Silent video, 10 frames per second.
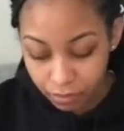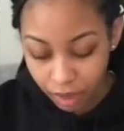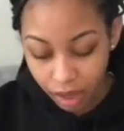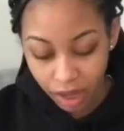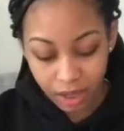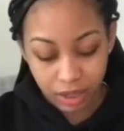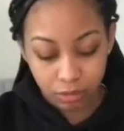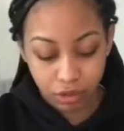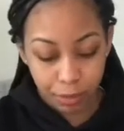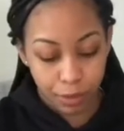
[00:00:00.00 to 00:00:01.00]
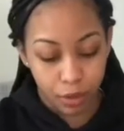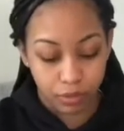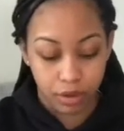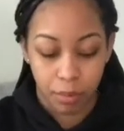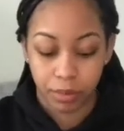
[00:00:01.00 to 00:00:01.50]
I keep jumping off
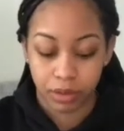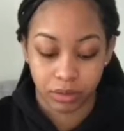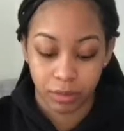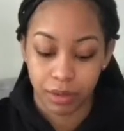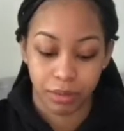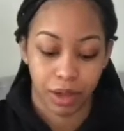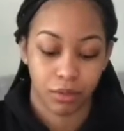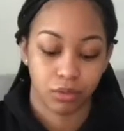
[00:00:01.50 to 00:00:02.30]
topic. Let me get back on.